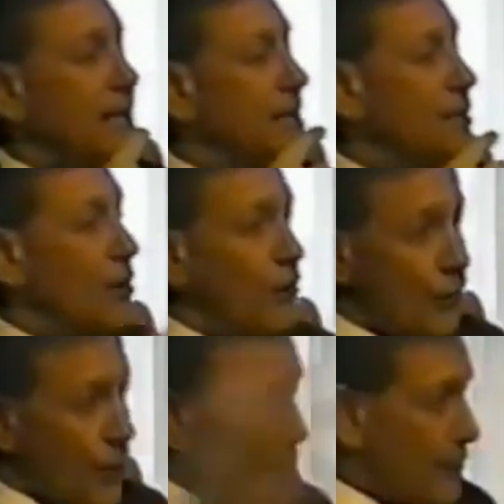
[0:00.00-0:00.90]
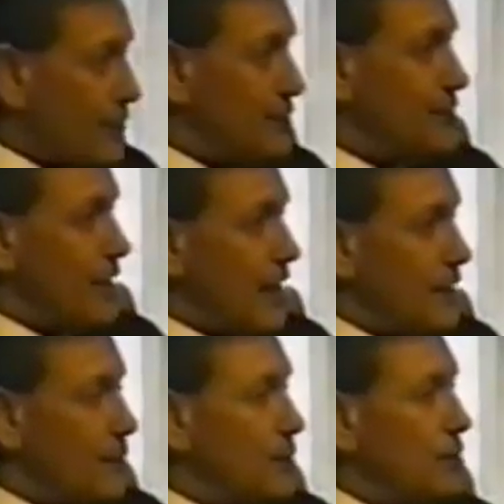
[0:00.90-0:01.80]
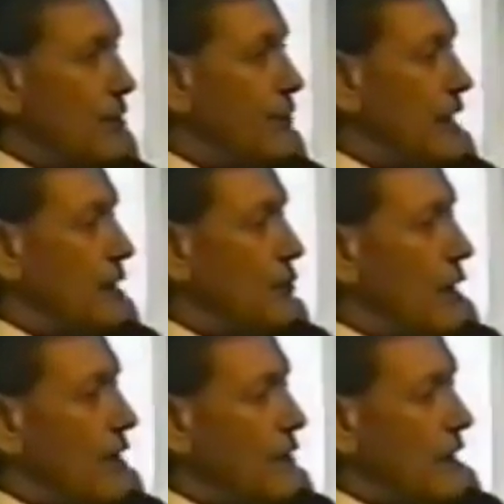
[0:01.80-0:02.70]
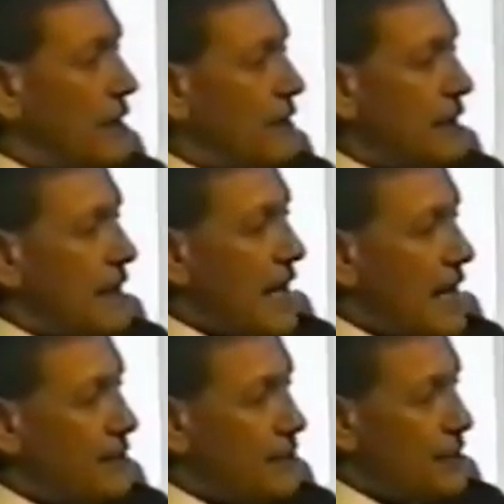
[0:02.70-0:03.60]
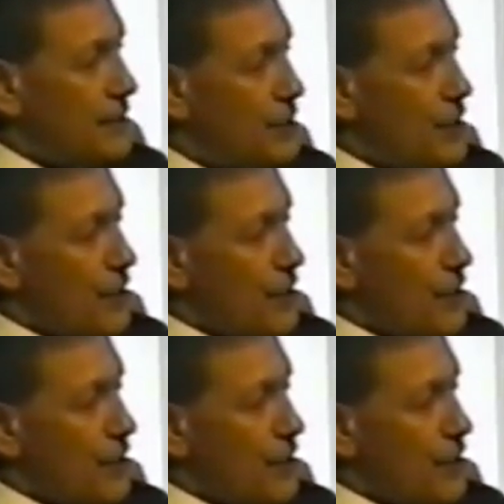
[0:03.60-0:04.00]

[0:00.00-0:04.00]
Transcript: and his whole life has changed, because I found a way of clearing the arteries